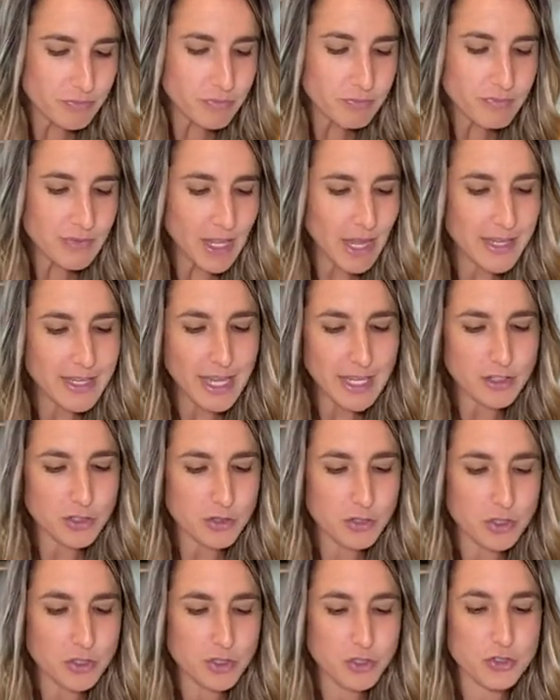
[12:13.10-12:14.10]
again, you
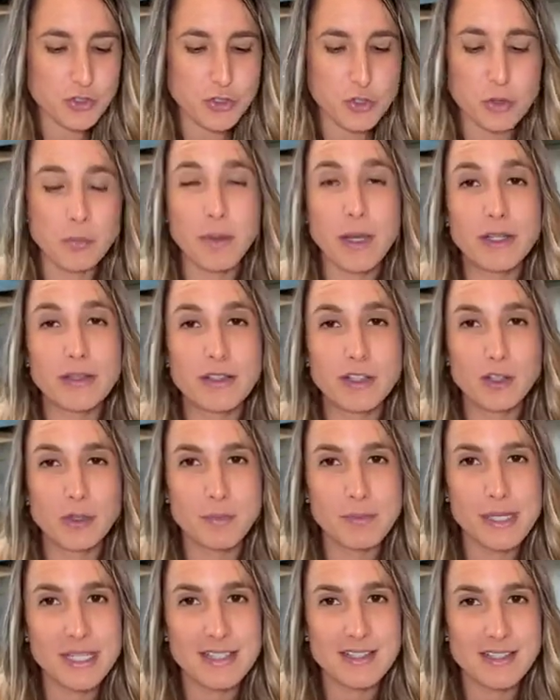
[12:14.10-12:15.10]
could just scoop out little
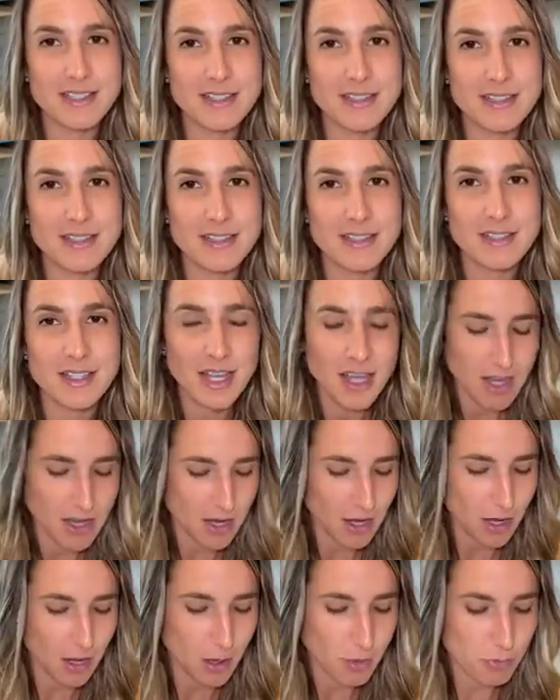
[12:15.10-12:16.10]
pieces
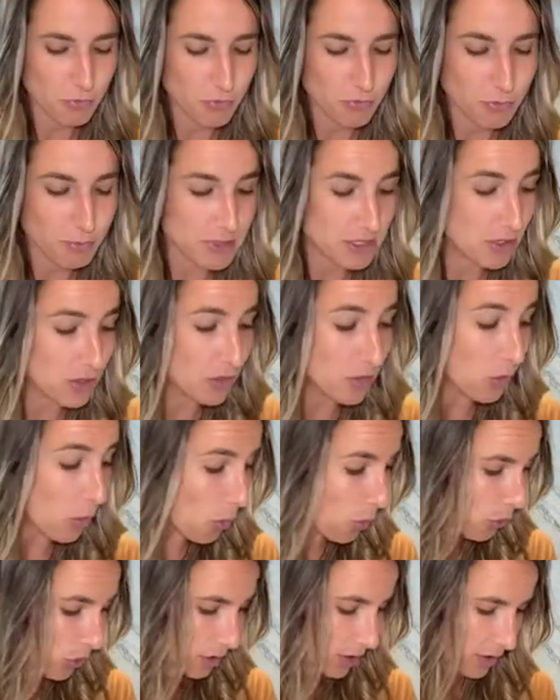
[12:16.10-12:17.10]
from here,
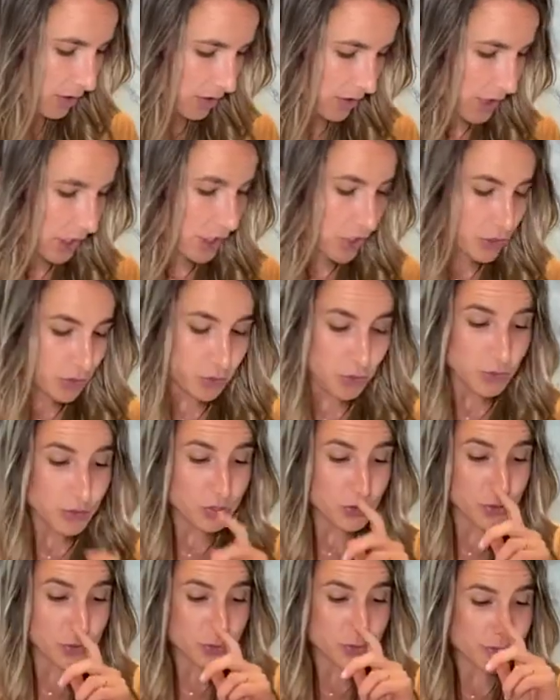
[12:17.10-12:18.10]
or you could
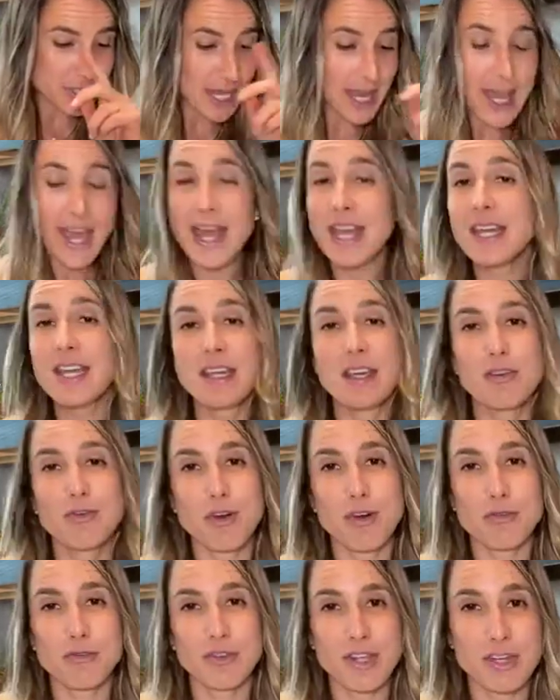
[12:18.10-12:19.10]
use any of
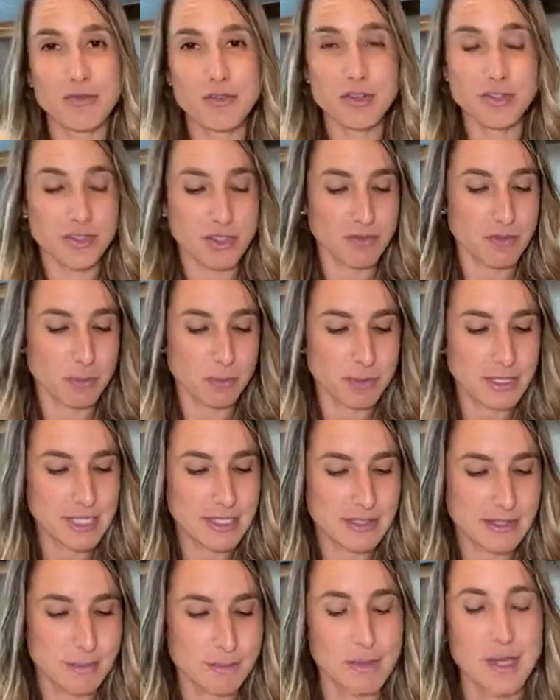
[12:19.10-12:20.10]
our flavors of the
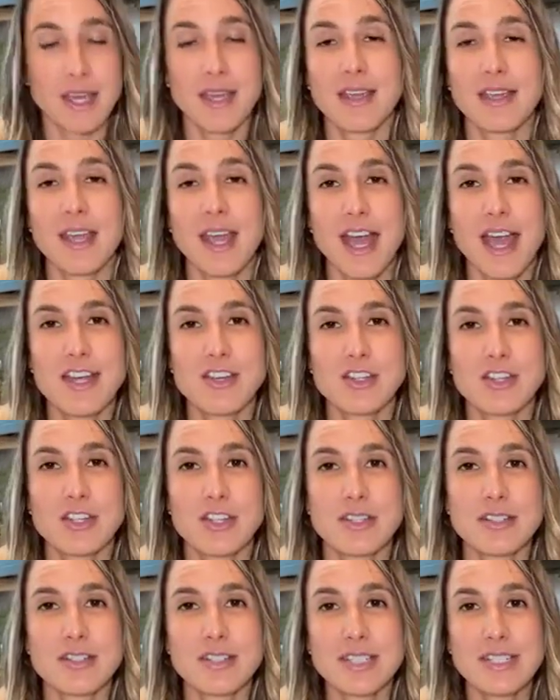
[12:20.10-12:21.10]
place and bake and
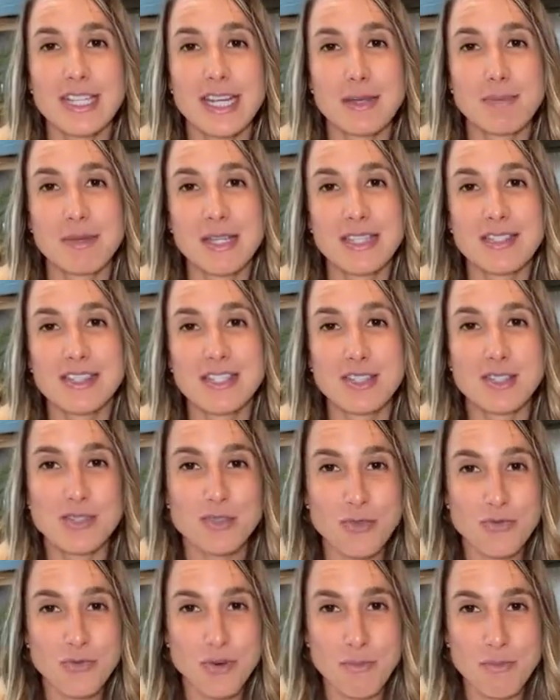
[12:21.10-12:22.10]
just take pieces
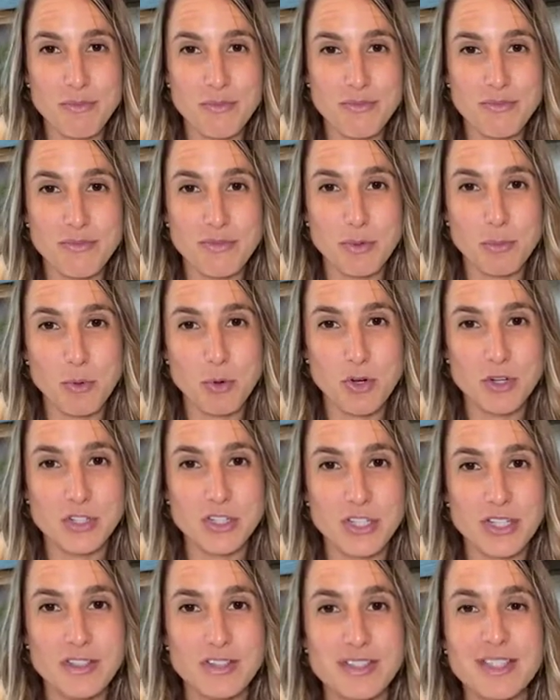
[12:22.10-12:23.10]
from the
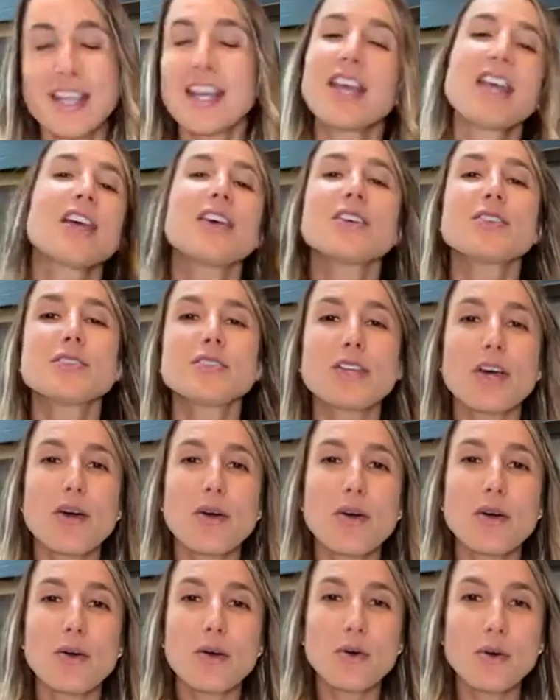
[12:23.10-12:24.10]
portions.
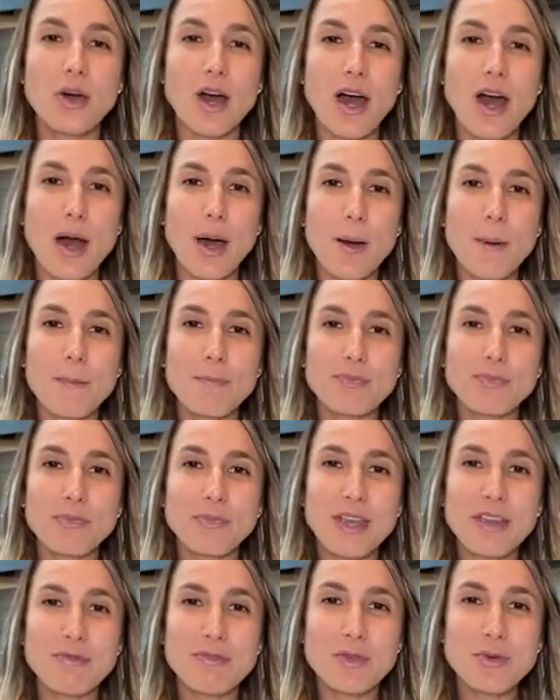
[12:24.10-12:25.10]
So
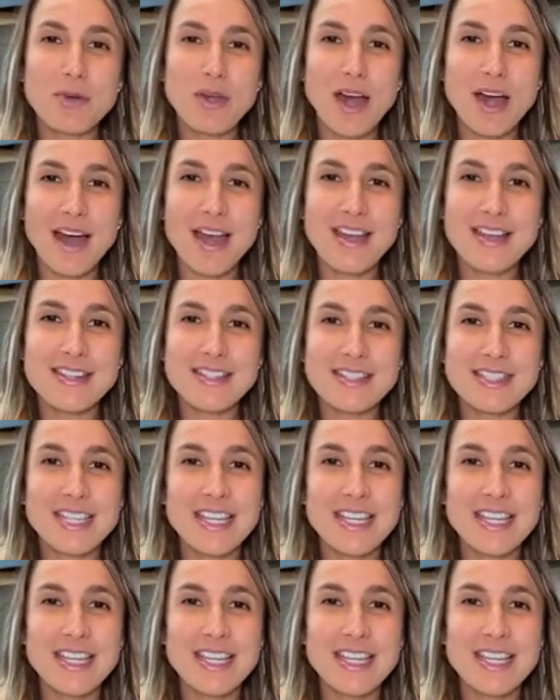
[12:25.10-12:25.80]
if you guys,